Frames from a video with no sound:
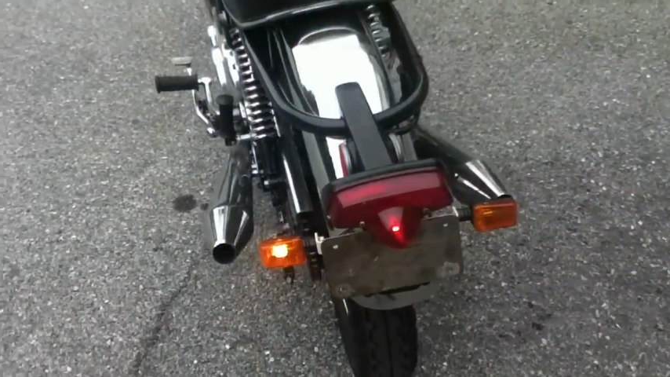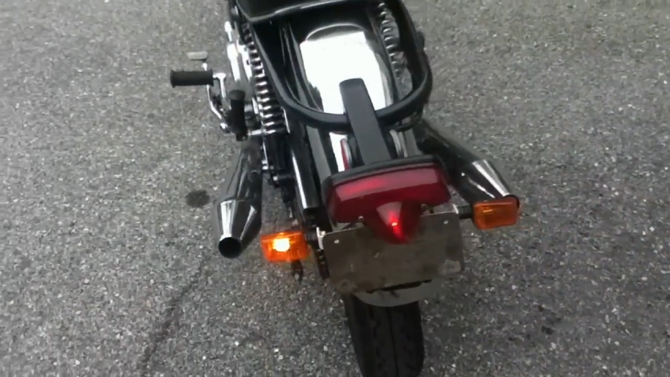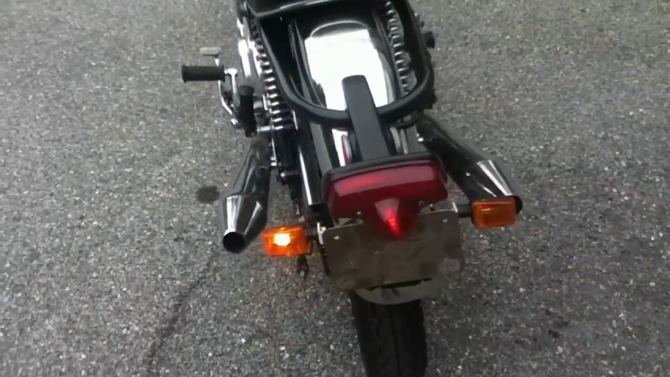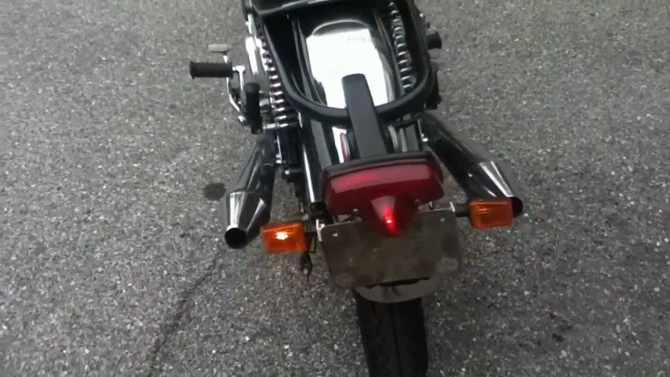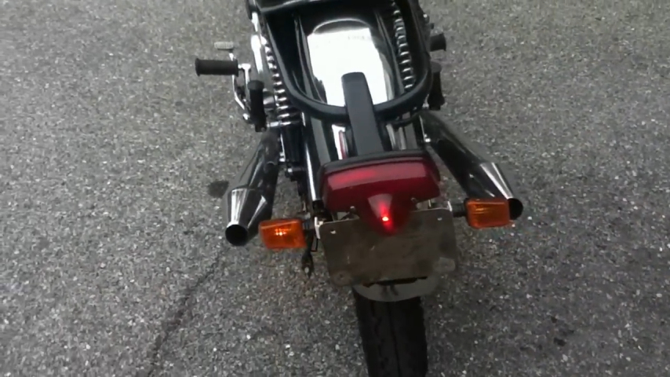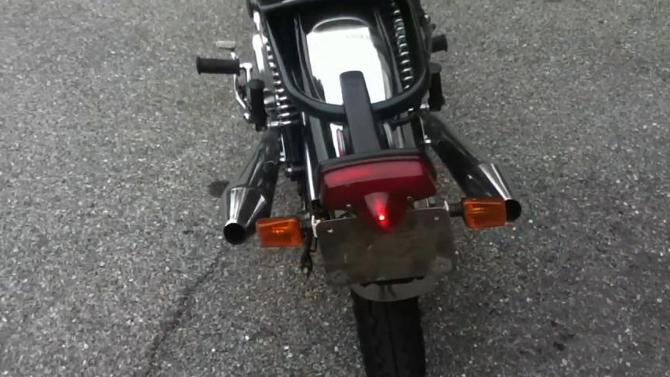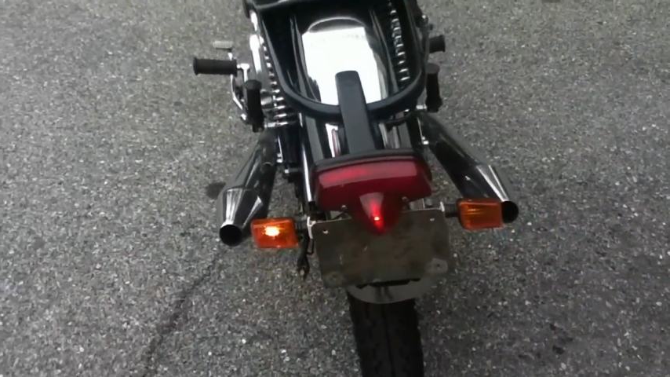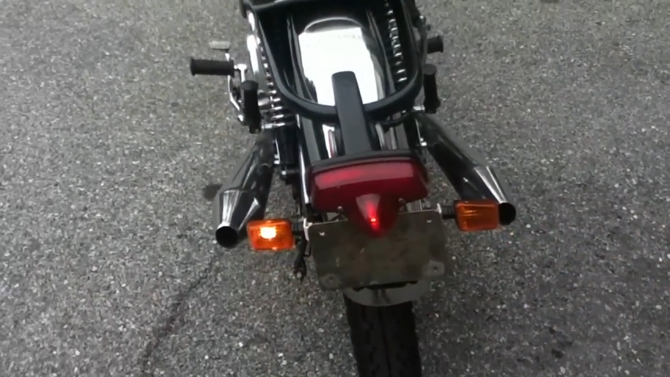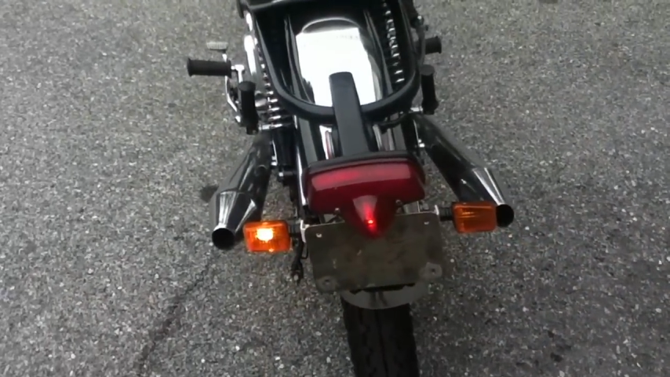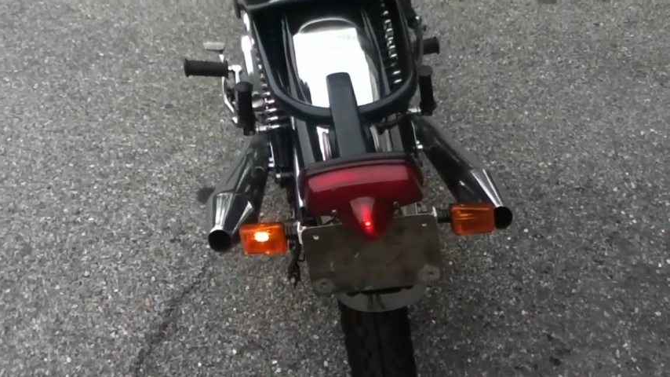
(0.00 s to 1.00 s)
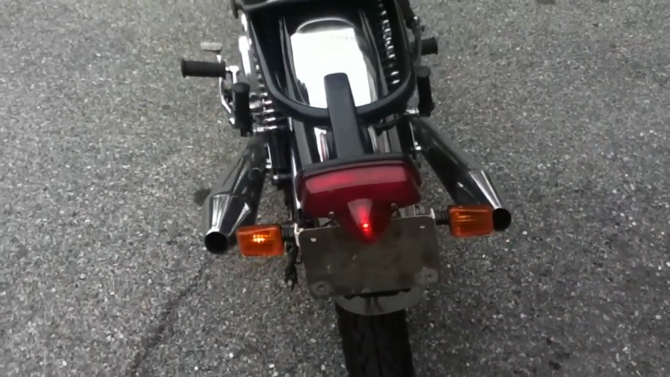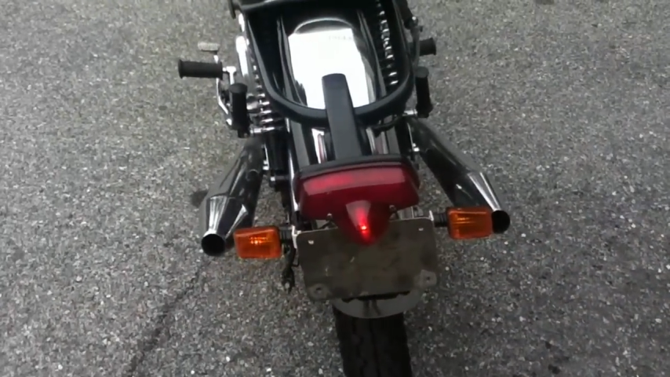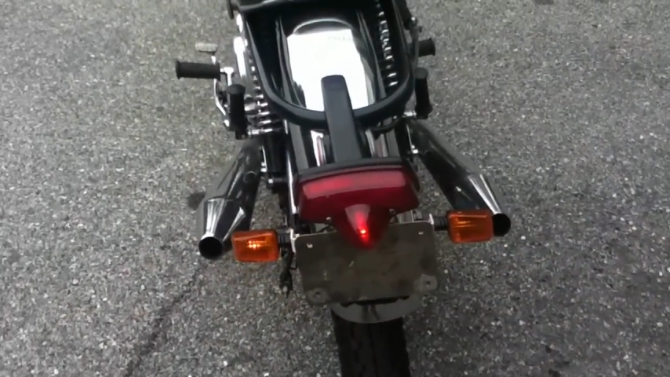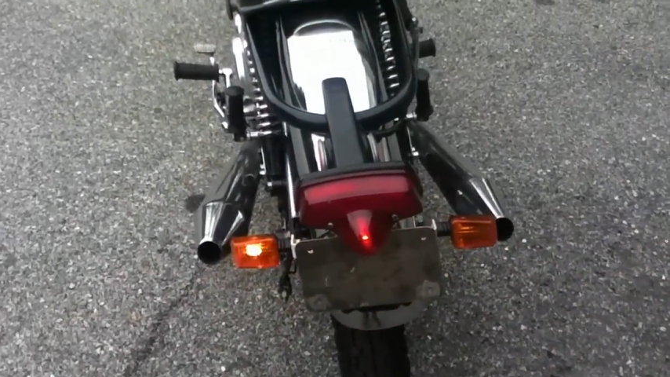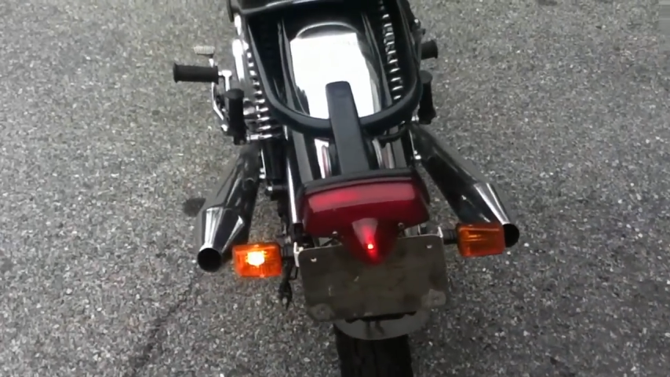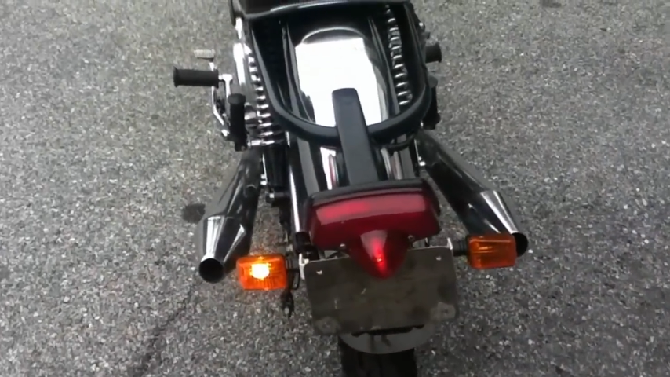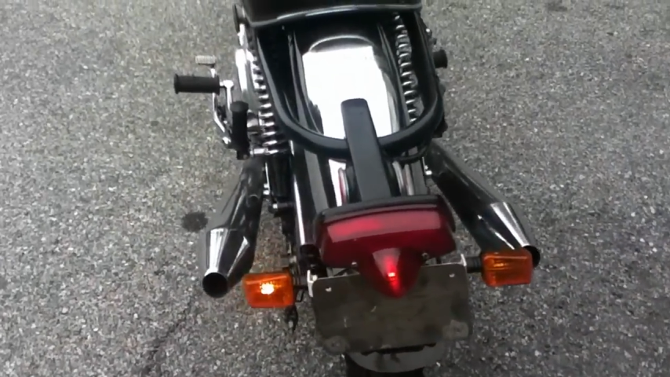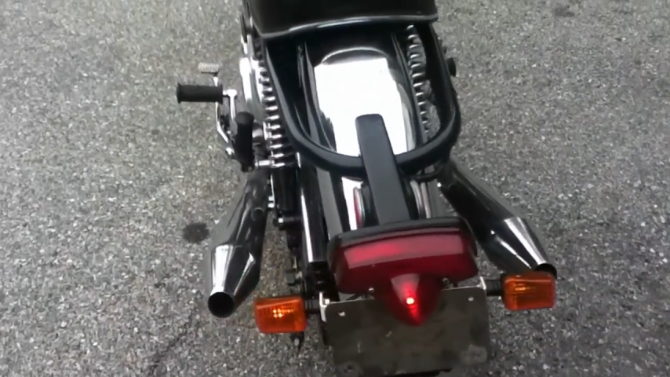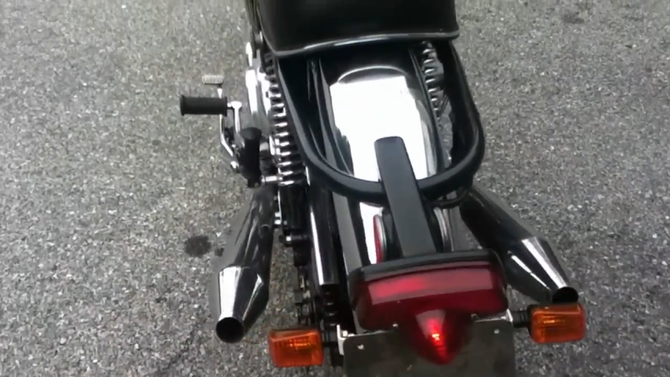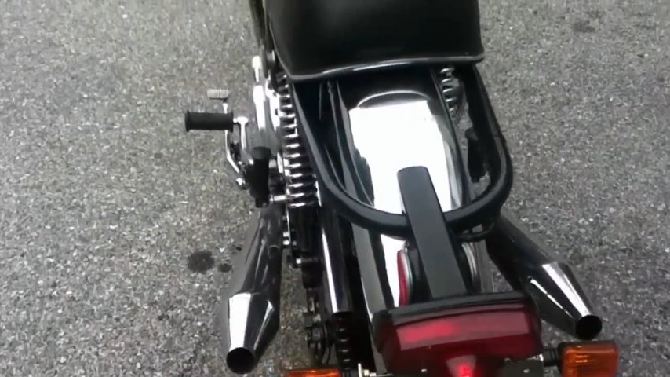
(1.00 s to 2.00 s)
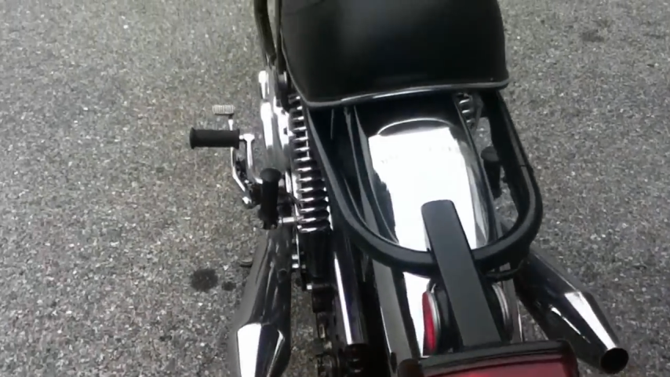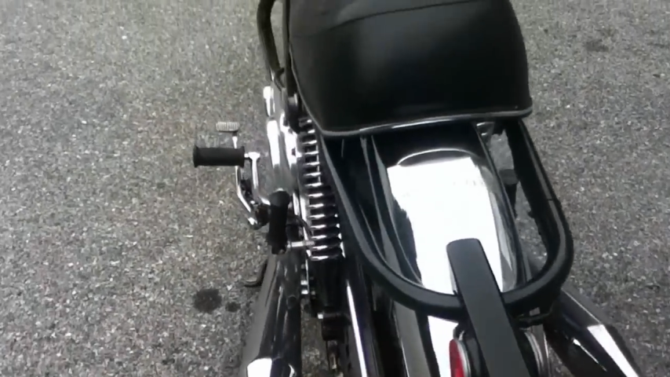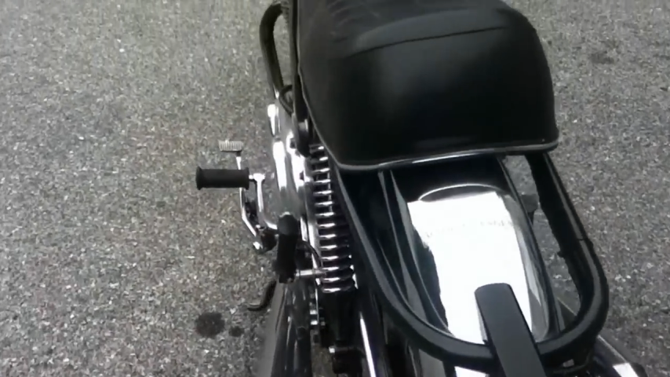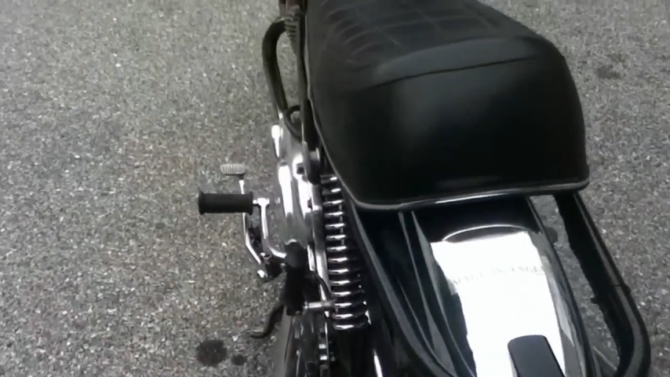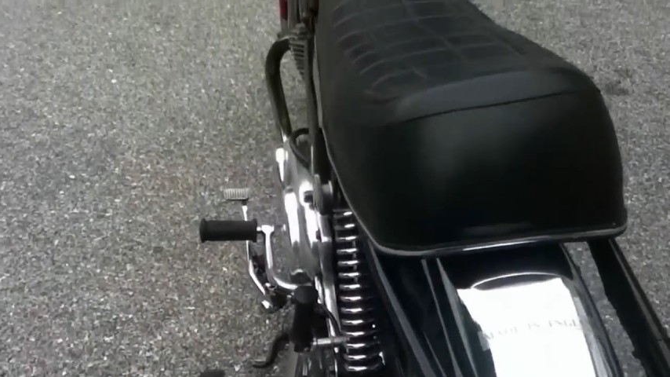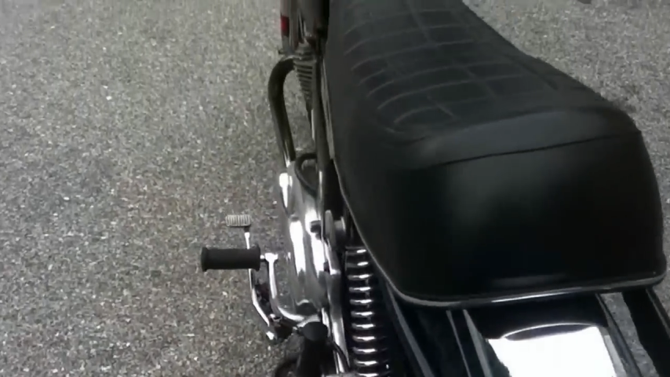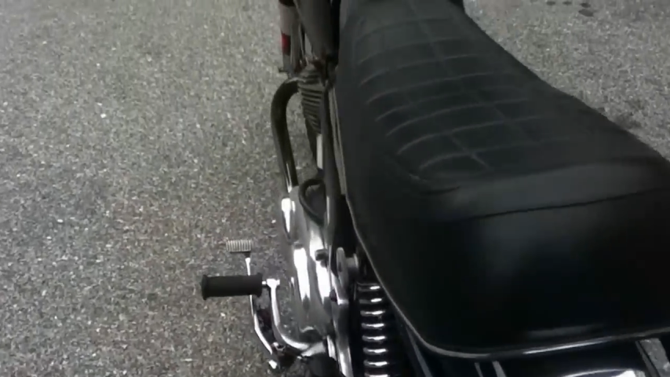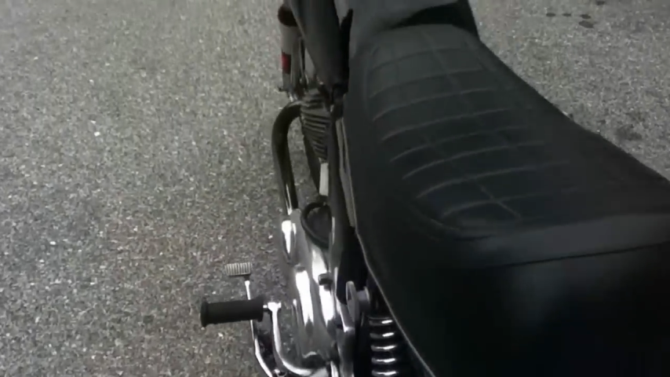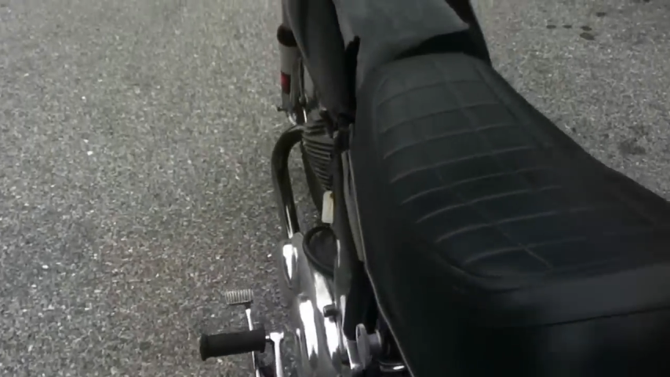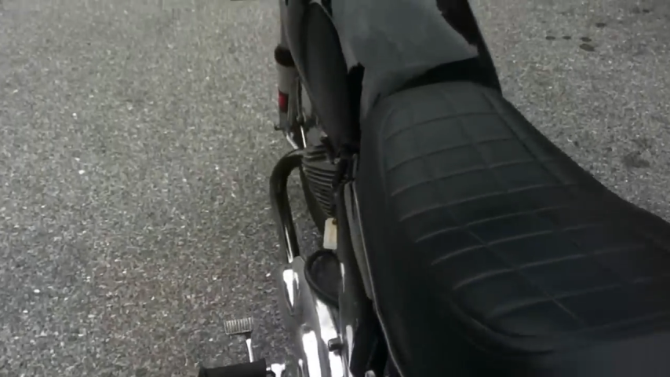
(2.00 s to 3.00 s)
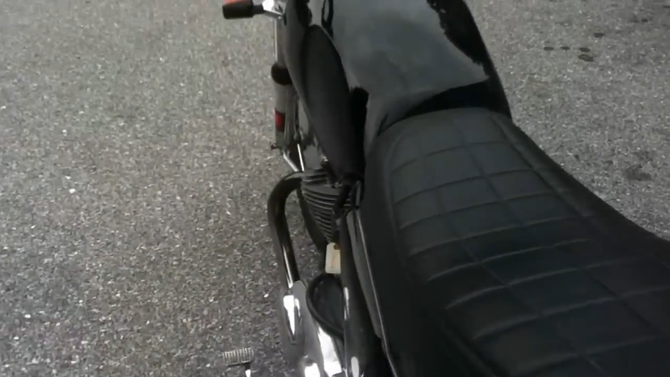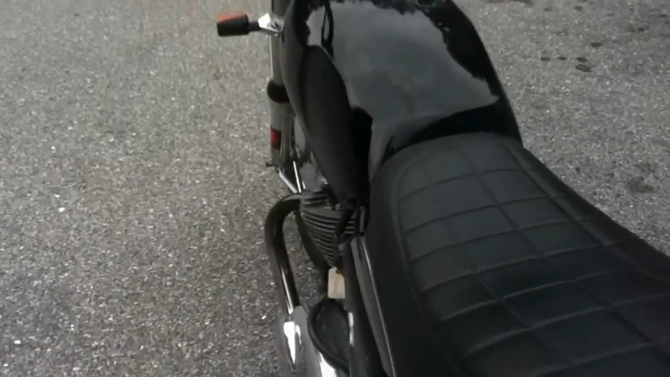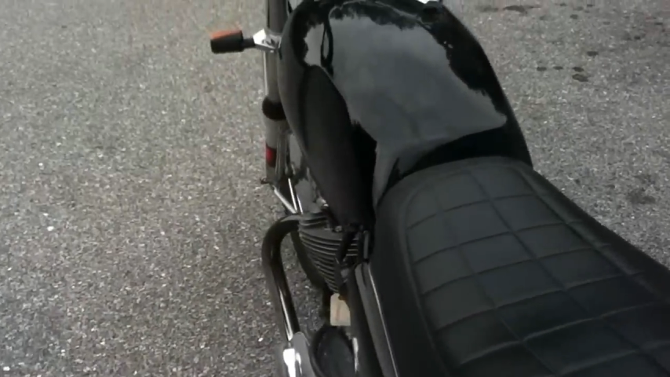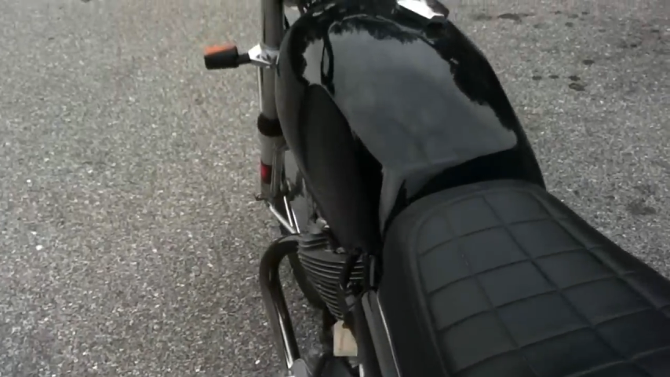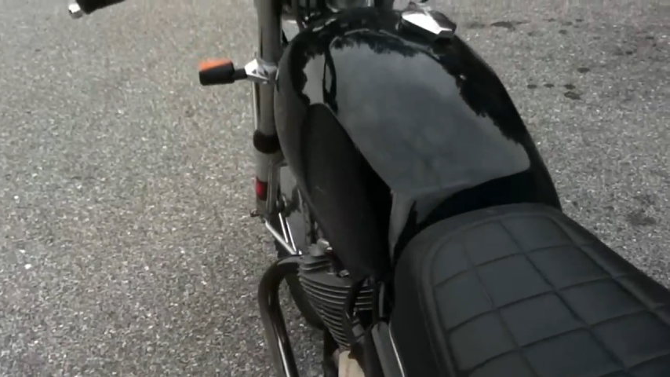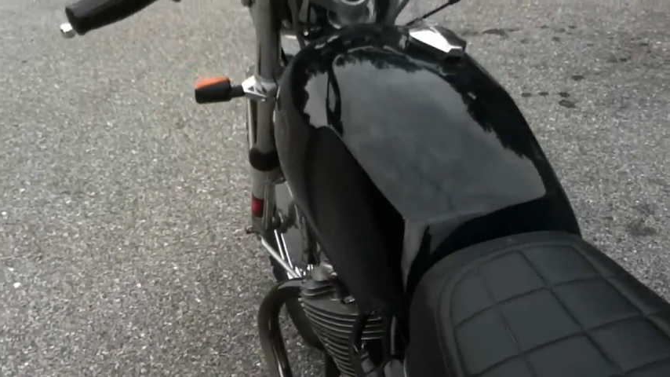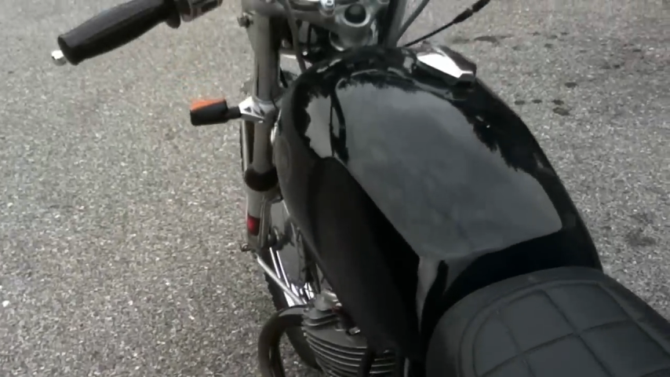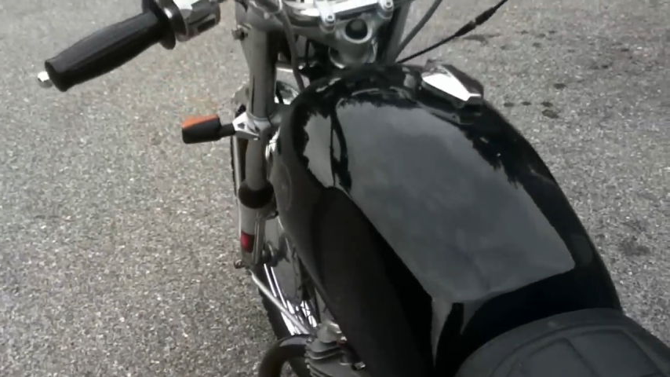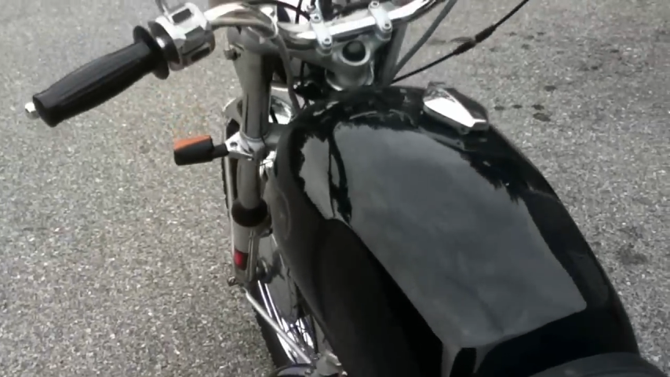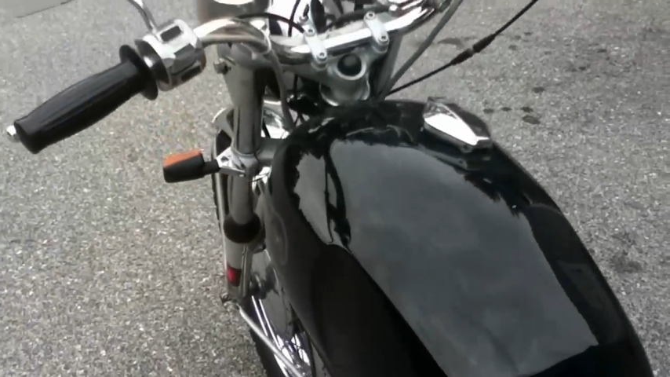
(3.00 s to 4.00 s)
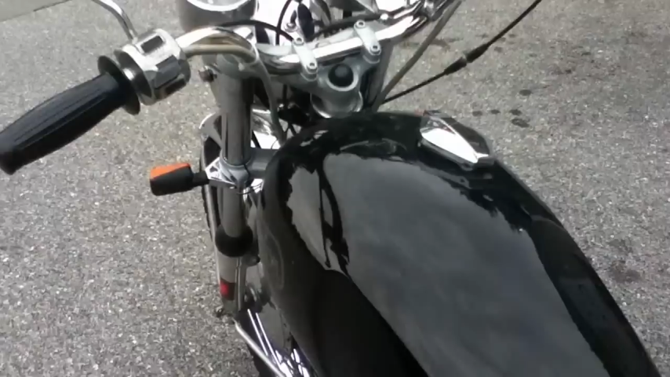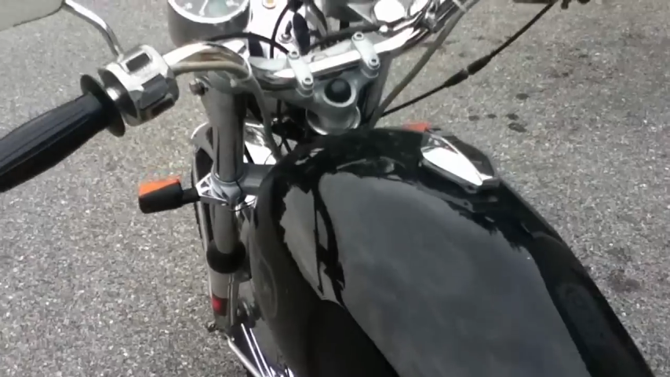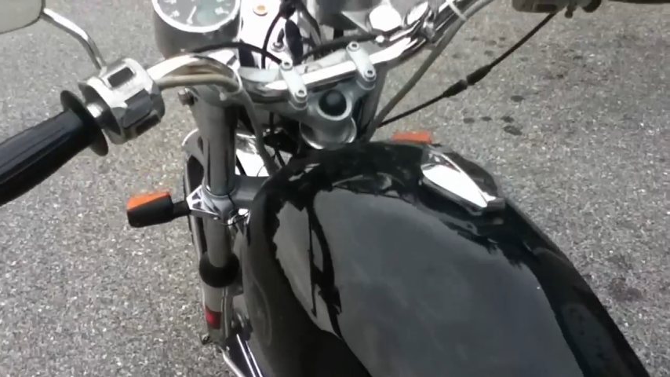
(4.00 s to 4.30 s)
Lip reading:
(no speaker visible)